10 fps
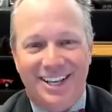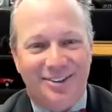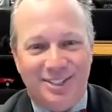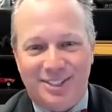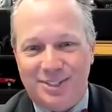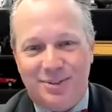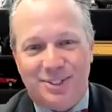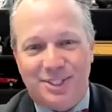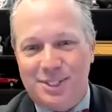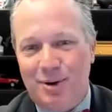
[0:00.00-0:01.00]
Which
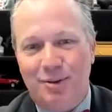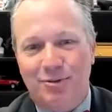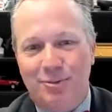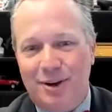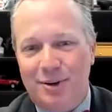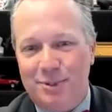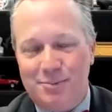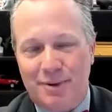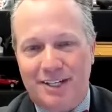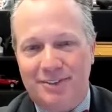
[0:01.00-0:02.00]
is smart from their
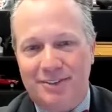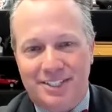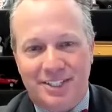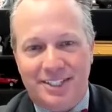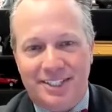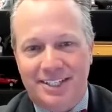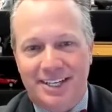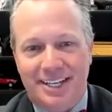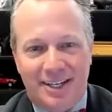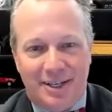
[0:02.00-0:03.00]
perspective, because you can,
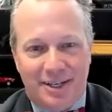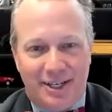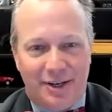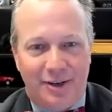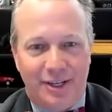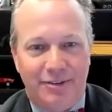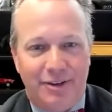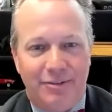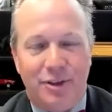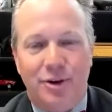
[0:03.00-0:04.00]

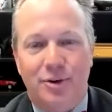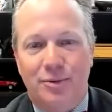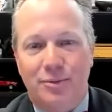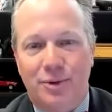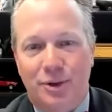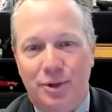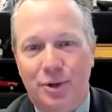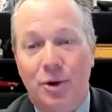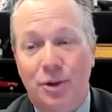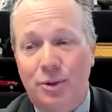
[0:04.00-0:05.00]
even though,
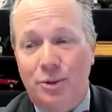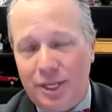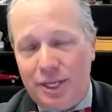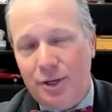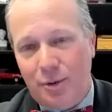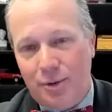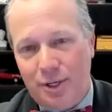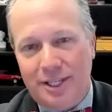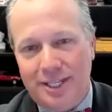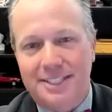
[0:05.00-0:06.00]
you think what
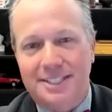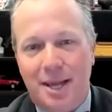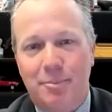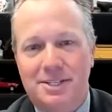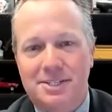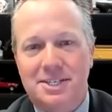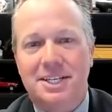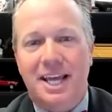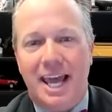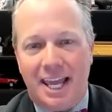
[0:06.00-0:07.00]
your lead time is
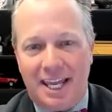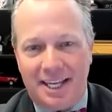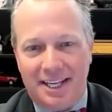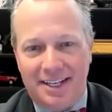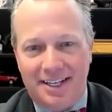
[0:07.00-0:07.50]
today,